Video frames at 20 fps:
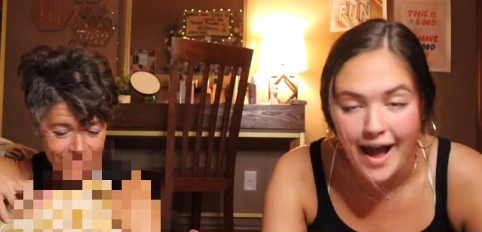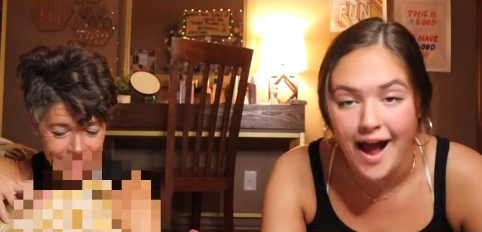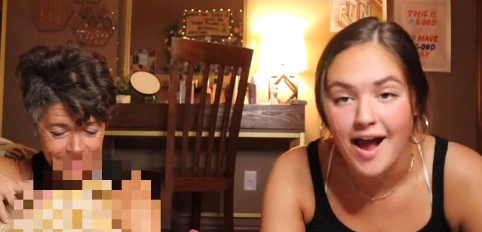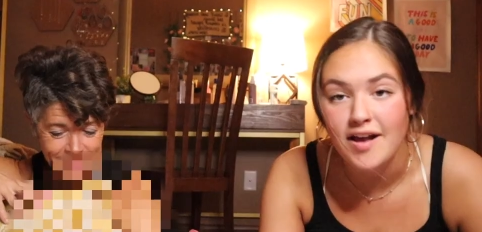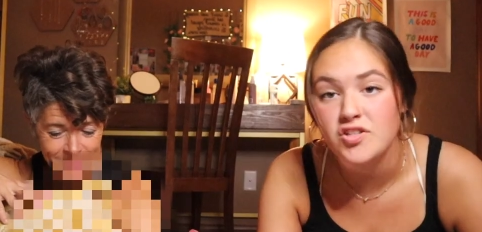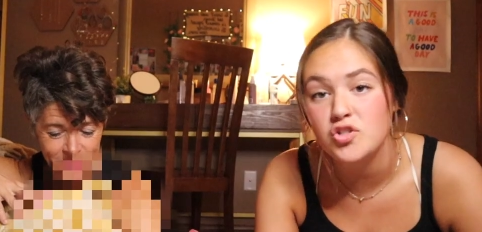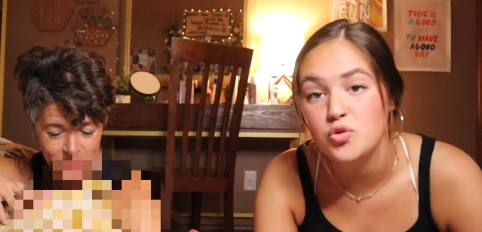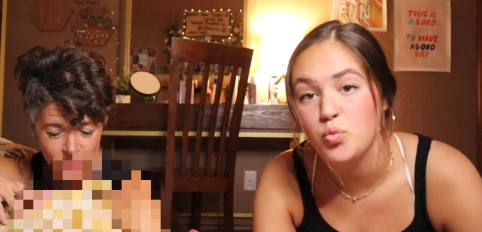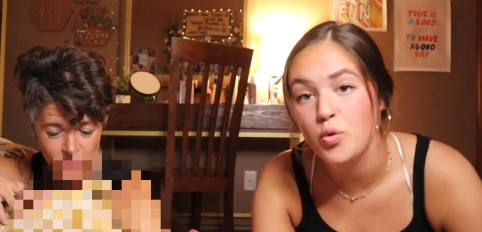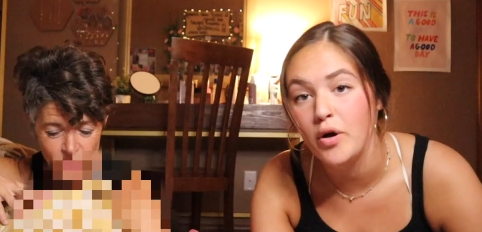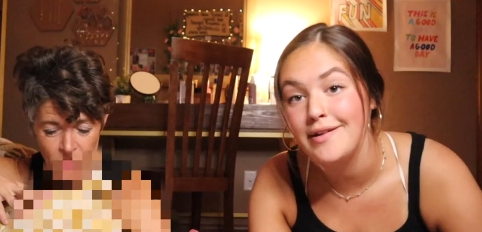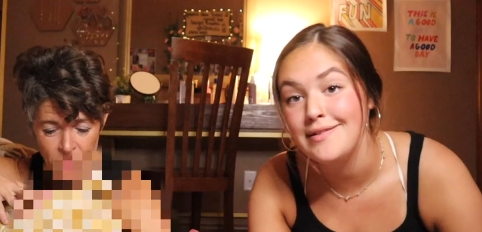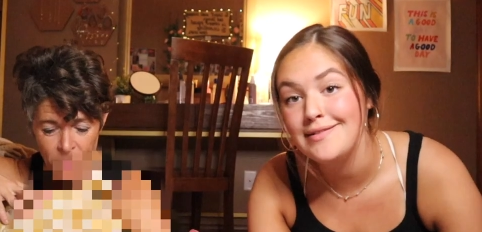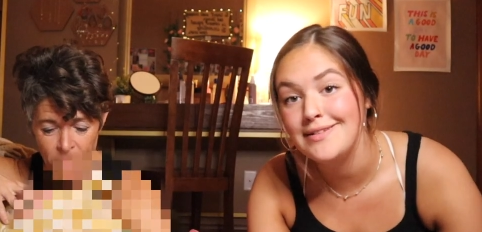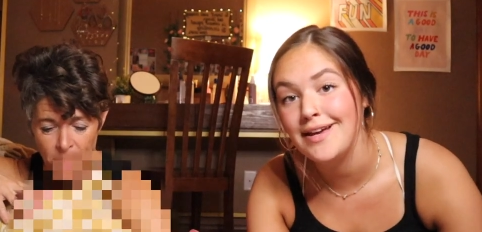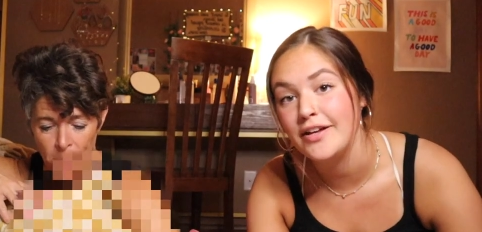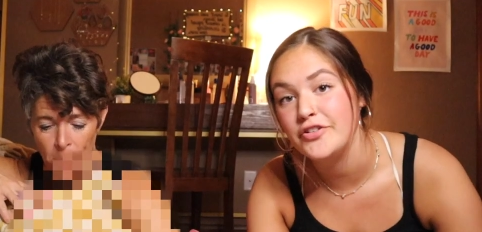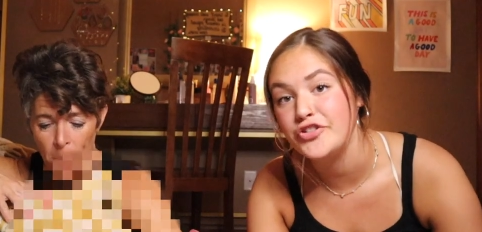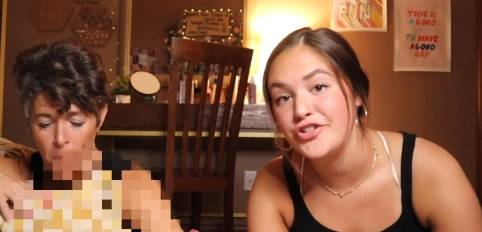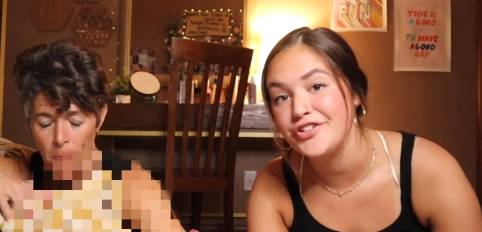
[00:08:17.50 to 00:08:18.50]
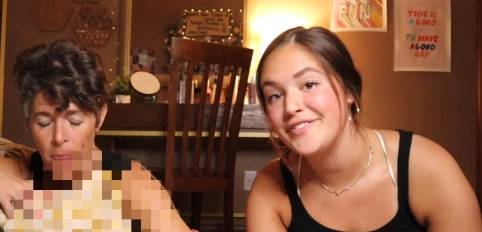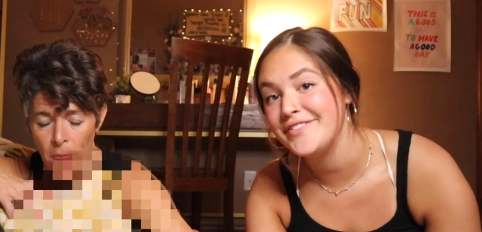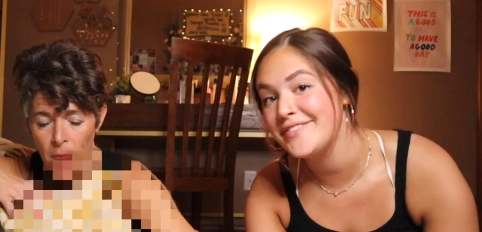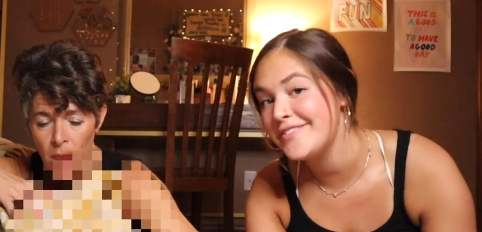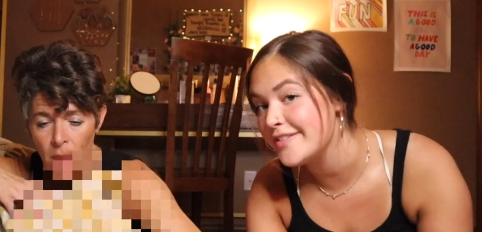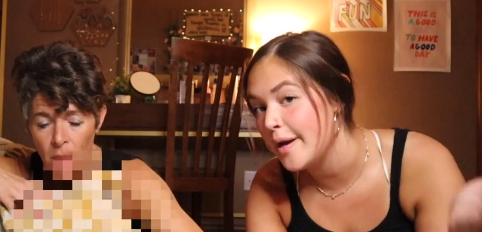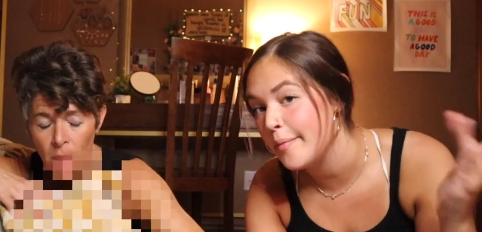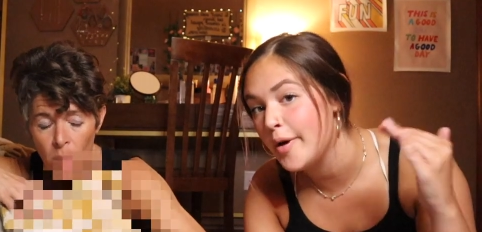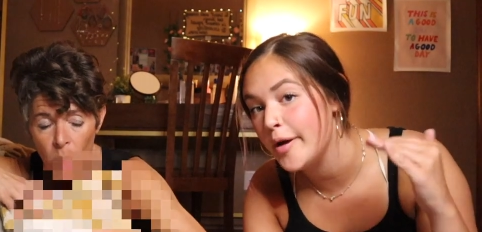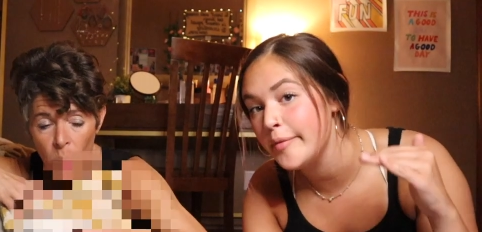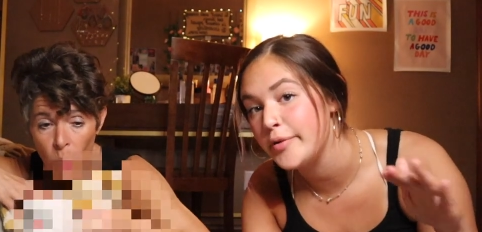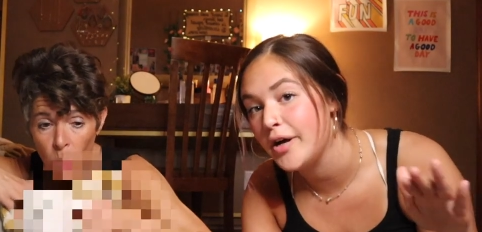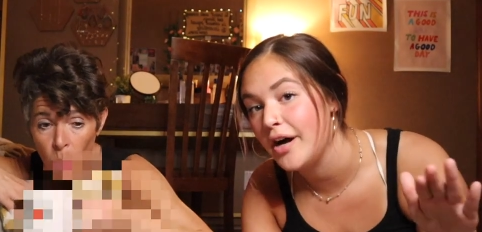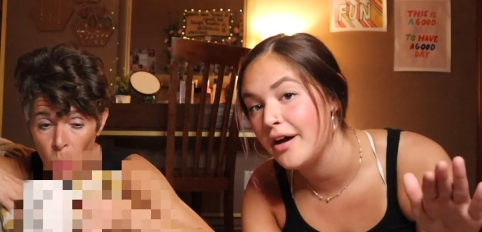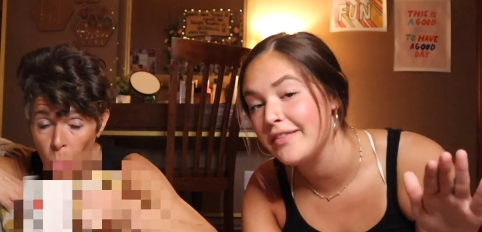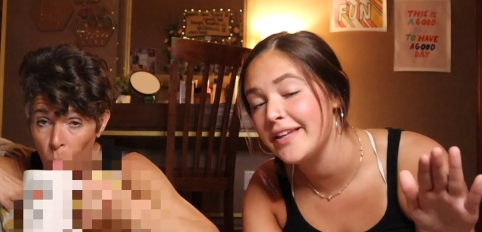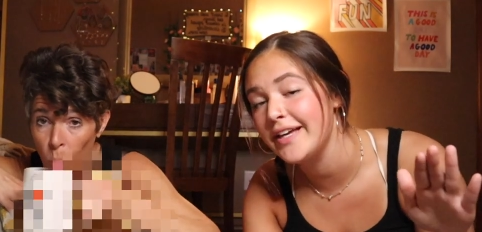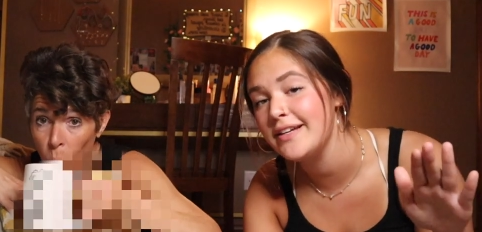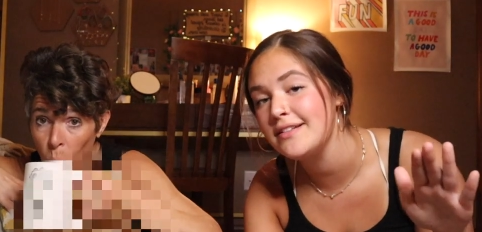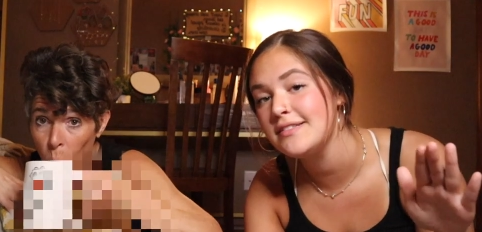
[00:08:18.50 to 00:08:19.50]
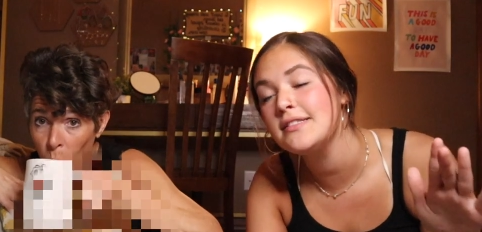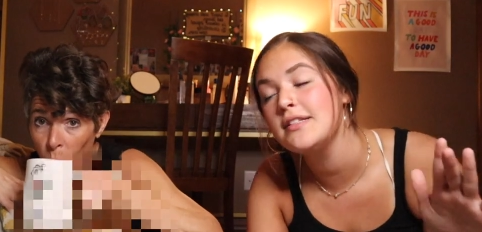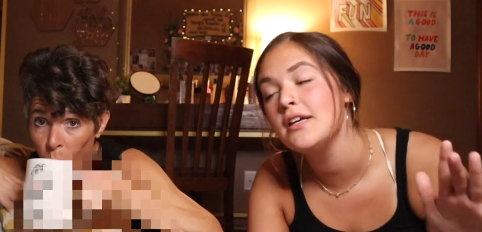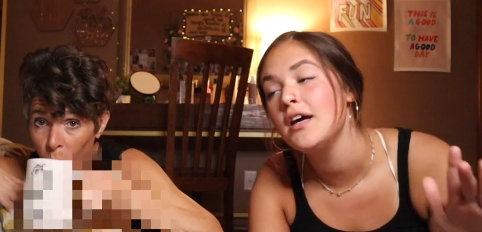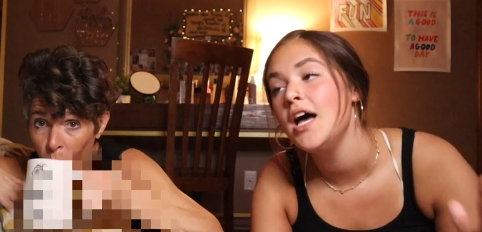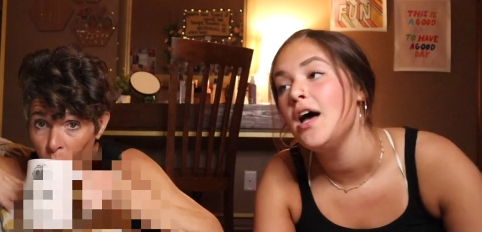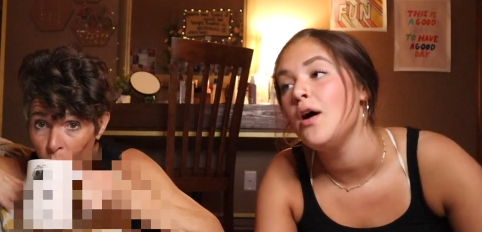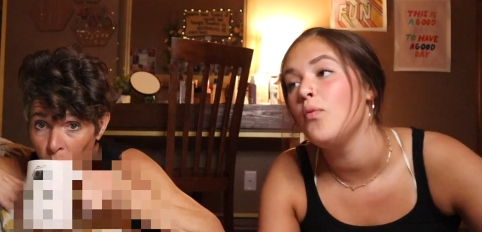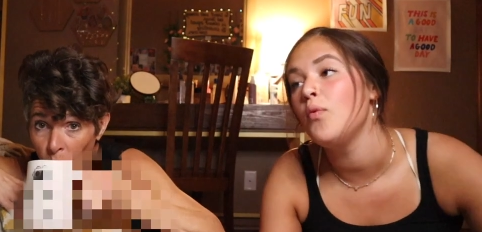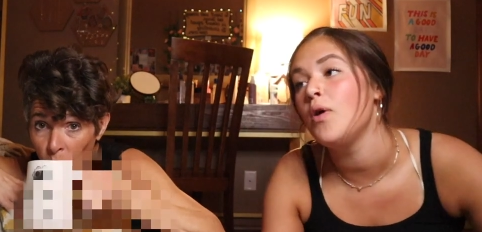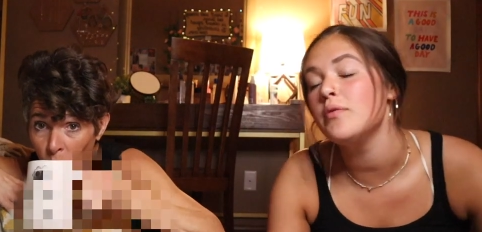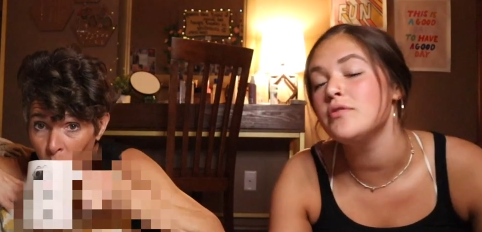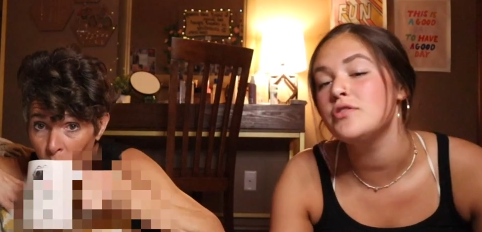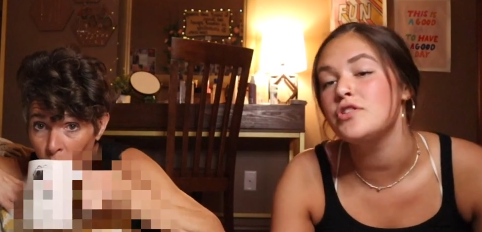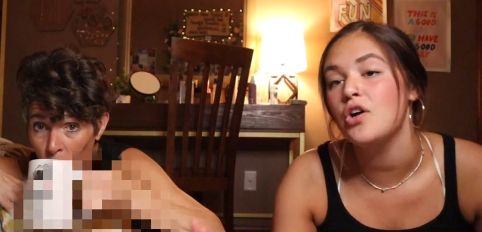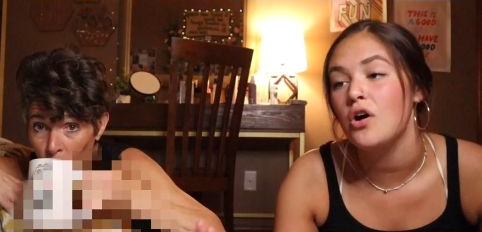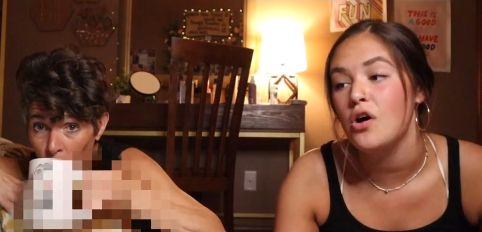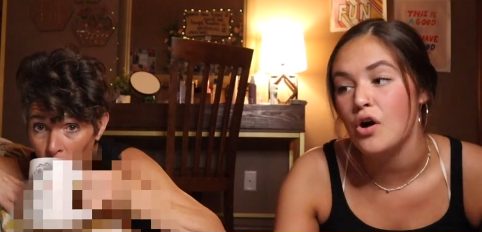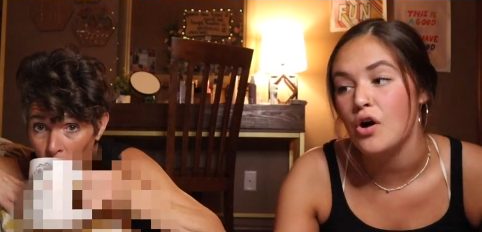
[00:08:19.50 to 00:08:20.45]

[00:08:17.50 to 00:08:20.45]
Speaker 1: Last one to just sum up all this. What was the